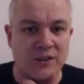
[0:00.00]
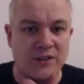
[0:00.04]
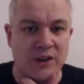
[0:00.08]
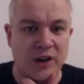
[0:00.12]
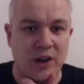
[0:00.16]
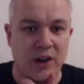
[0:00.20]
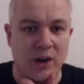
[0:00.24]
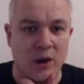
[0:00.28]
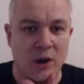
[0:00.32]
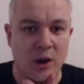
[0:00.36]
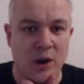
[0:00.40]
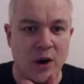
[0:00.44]

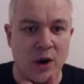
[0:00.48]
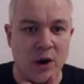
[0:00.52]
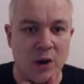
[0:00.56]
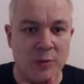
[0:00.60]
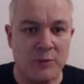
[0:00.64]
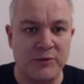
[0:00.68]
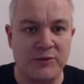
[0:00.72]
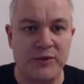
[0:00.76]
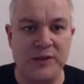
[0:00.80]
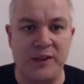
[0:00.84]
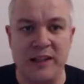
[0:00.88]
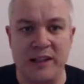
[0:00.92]
So
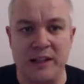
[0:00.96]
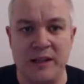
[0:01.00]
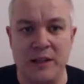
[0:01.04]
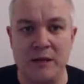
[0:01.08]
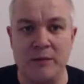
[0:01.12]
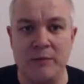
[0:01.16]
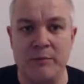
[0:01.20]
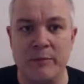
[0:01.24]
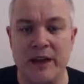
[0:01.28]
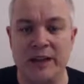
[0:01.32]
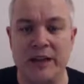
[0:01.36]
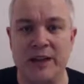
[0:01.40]

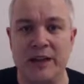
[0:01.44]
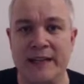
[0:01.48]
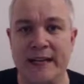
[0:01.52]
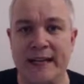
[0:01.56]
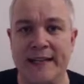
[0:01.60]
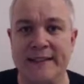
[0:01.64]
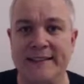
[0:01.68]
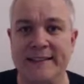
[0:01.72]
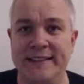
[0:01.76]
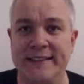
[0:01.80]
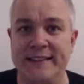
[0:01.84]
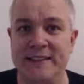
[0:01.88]
hopefully Mario
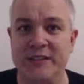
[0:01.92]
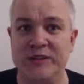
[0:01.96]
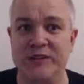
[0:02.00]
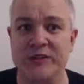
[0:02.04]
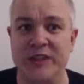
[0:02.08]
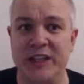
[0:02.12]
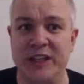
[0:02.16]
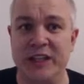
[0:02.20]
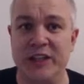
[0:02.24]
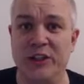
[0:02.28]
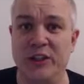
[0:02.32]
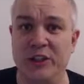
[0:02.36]
Gatti can
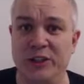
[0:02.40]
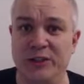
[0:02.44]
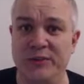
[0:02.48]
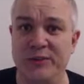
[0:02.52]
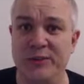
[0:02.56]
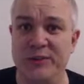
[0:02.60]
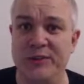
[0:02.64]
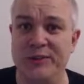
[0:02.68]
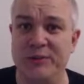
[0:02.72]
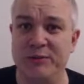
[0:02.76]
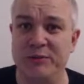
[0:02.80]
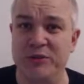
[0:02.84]
sign
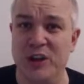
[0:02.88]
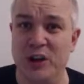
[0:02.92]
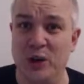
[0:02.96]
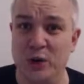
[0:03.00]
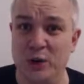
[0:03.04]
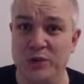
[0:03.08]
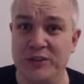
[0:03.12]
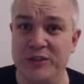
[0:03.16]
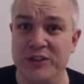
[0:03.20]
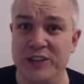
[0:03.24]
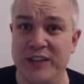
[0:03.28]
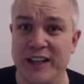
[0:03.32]
off with some
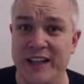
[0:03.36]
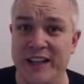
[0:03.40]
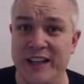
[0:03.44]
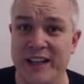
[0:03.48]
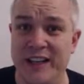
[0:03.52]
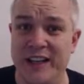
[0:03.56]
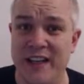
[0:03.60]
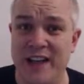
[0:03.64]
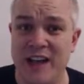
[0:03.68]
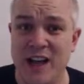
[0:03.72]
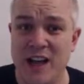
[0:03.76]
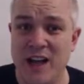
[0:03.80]
goals
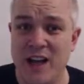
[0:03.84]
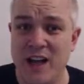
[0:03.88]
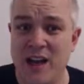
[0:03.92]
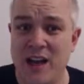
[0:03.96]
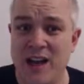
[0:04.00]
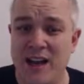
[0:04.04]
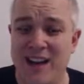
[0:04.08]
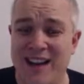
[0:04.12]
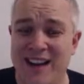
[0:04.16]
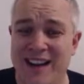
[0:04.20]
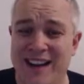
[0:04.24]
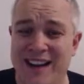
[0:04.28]
today.
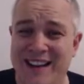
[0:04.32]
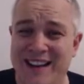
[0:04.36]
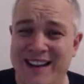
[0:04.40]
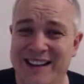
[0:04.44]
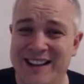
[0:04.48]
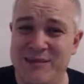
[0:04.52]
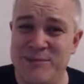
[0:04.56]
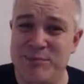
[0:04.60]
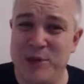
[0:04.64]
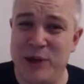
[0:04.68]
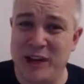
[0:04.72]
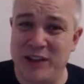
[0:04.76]

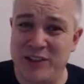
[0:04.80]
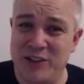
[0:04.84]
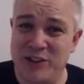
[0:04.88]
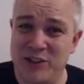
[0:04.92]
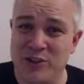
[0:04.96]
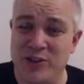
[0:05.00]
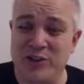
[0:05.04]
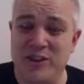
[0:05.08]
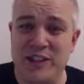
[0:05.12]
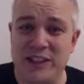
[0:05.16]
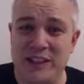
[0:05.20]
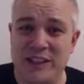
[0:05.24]
But I
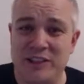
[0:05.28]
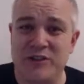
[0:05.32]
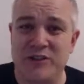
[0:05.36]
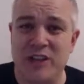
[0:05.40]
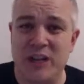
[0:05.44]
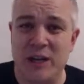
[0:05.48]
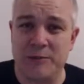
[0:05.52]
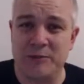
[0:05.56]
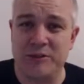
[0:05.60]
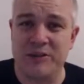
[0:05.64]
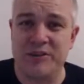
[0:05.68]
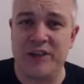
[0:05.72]
do think it's
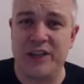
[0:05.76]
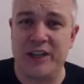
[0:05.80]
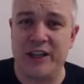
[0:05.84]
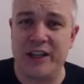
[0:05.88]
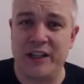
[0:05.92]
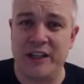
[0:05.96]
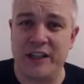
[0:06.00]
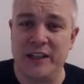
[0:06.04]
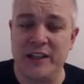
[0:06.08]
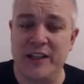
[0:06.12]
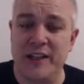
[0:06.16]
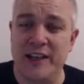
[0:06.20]
time to
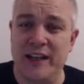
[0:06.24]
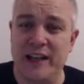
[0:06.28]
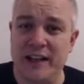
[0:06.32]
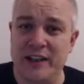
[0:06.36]
say